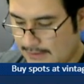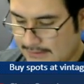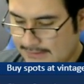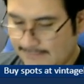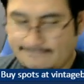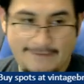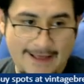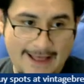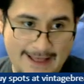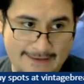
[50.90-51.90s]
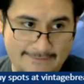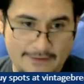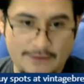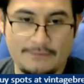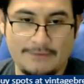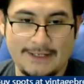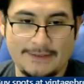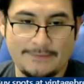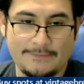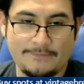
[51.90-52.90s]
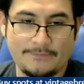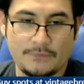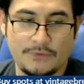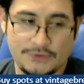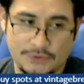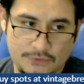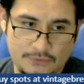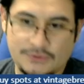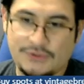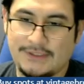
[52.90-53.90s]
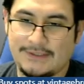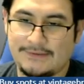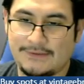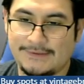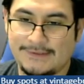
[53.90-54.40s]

Five on the random. We're using Google Sheets. You can see